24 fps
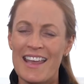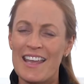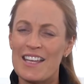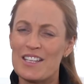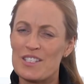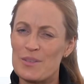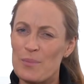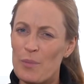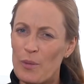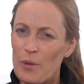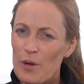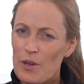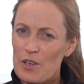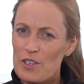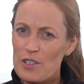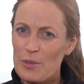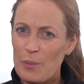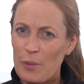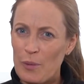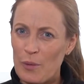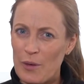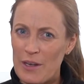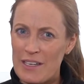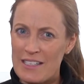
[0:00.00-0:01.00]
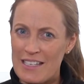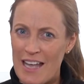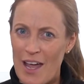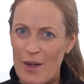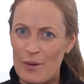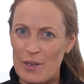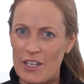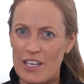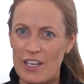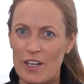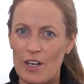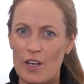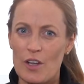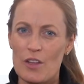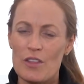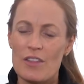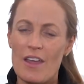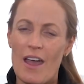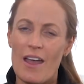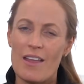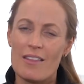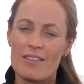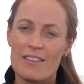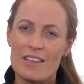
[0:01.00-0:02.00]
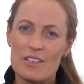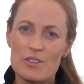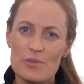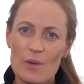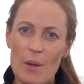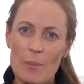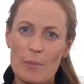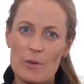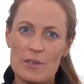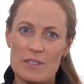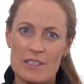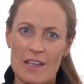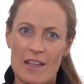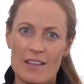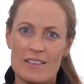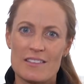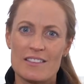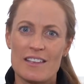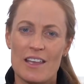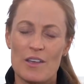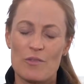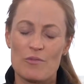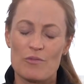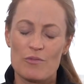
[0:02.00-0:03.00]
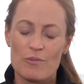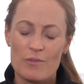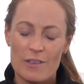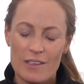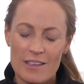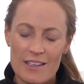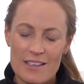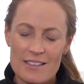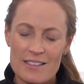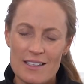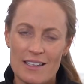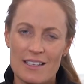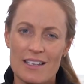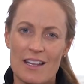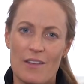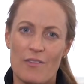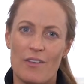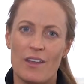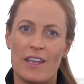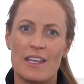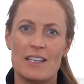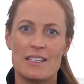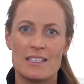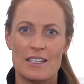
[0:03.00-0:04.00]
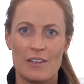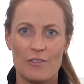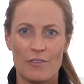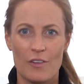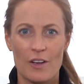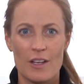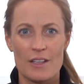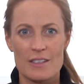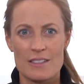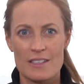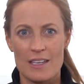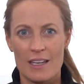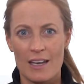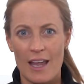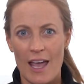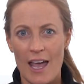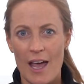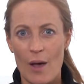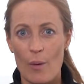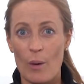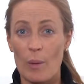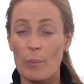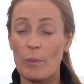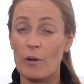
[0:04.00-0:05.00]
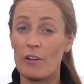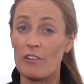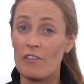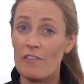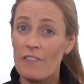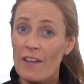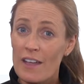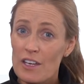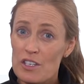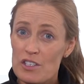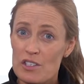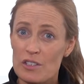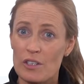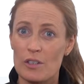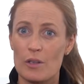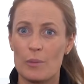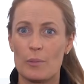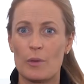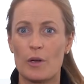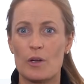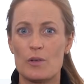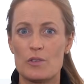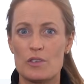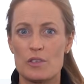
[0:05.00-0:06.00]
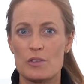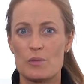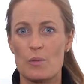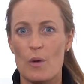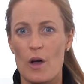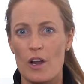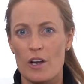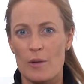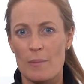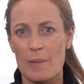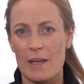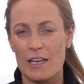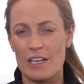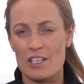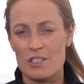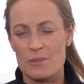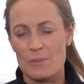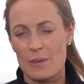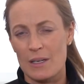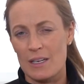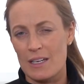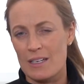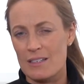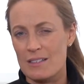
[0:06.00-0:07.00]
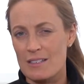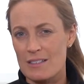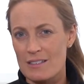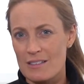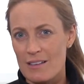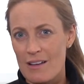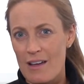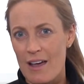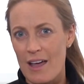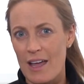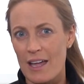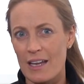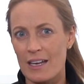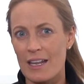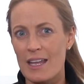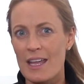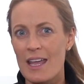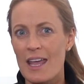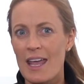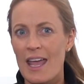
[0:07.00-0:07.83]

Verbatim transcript: It's important to point out here that this represents a really significant difference in how a professional approaches water management in design